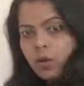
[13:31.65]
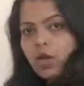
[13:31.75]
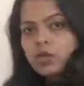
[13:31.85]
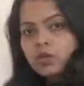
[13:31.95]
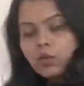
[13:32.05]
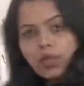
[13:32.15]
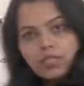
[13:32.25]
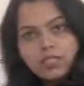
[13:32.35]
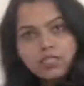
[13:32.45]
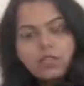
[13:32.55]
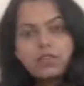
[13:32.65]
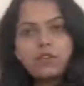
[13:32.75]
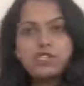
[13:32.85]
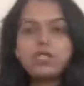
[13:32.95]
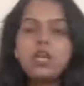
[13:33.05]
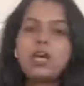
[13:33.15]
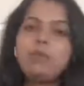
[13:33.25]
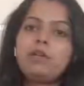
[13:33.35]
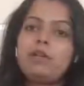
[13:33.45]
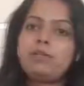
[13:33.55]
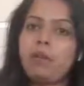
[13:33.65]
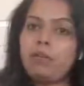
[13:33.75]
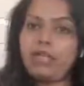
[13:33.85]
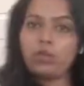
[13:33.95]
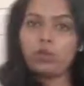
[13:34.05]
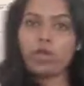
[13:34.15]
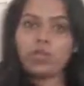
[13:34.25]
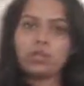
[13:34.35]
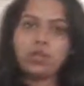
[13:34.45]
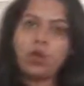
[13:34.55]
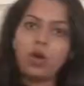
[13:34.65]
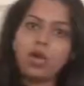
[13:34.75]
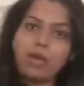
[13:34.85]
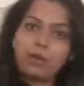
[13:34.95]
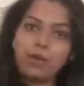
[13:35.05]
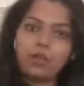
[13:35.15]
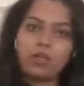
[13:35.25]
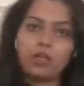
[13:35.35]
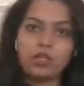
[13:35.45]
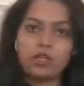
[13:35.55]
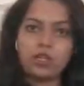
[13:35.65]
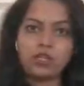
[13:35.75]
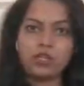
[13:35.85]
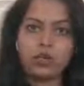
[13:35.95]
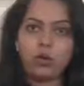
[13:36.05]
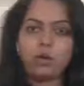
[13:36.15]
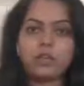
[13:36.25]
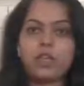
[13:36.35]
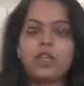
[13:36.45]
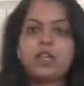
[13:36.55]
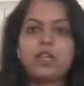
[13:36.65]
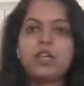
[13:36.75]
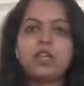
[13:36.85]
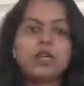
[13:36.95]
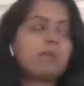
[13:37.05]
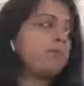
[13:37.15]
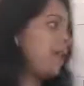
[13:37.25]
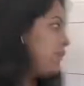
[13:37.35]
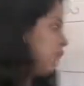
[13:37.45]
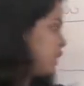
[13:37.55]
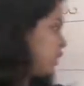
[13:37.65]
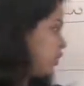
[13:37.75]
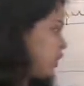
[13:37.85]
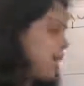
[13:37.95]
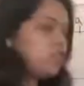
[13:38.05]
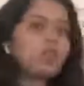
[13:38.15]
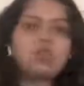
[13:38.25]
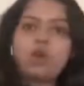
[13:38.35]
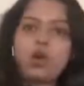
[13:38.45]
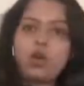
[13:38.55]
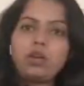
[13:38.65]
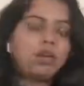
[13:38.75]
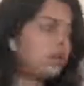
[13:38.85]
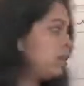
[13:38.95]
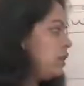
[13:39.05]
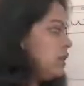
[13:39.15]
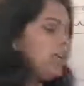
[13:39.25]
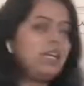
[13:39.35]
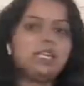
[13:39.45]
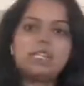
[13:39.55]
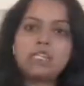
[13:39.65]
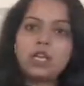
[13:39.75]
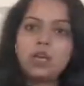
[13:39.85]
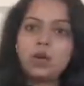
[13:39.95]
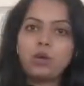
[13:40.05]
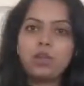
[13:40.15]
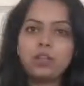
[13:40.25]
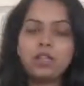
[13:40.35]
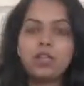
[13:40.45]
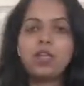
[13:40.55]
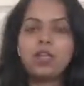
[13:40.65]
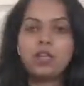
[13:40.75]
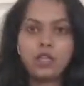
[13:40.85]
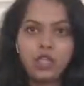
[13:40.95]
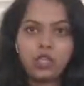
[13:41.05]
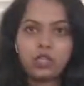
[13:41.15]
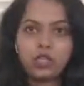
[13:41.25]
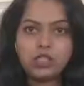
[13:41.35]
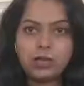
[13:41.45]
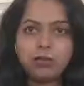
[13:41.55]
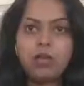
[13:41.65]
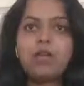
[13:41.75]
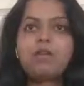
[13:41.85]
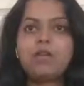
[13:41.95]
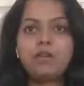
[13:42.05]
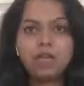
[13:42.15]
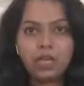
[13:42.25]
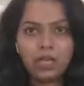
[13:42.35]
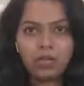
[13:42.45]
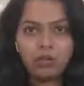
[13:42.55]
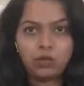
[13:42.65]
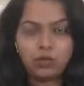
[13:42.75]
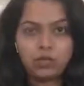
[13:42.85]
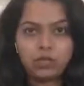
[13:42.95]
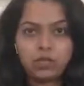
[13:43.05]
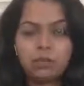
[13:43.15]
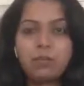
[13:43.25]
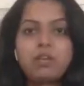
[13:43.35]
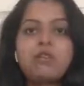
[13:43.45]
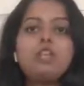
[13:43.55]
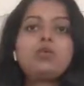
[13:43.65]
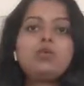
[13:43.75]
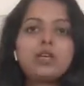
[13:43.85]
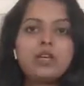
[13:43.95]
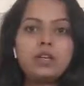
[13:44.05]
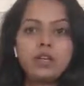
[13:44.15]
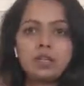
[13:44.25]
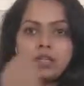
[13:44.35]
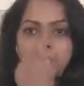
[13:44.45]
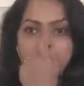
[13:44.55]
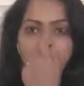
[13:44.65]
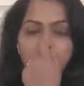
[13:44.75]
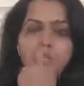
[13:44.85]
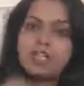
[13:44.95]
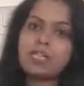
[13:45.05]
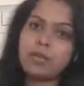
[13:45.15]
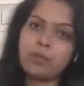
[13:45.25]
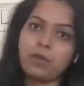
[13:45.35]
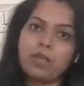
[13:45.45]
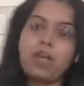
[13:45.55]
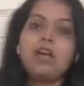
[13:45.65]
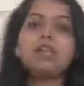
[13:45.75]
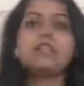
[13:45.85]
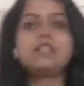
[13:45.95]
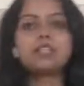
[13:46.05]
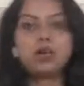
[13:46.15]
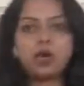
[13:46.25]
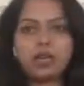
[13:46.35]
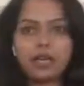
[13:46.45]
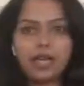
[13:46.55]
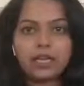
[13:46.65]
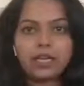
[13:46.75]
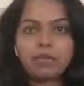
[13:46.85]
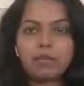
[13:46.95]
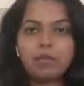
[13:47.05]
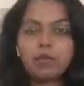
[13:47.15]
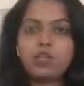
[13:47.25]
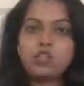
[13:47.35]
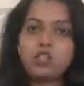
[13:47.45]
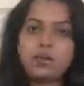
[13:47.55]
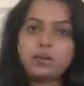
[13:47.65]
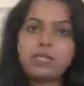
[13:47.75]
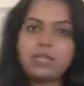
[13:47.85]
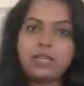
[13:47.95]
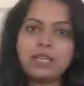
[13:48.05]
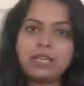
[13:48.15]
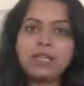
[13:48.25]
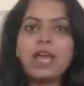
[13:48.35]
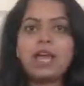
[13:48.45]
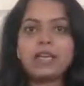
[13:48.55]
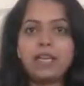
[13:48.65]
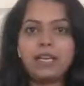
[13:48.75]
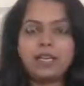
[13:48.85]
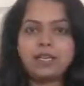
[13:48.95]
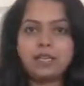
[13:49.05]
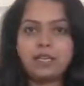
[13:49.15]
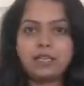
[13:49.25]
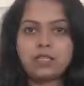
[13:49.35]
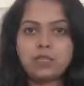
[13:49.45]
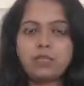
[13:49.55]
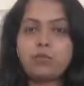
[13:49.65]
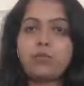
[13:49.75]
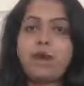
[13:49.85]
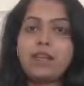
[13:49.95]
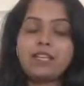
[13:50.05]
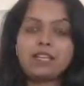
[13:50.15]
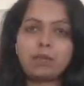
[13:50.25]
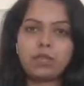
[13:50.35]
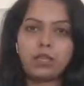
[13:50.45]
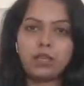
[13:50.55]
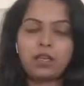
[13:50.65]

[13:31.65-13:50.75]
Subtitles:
So what is the difference between public international law and private international law? Private international law deals with relationship between individuals between two countries. For example, there is a contract between German citizen and Indian citizen for providing something.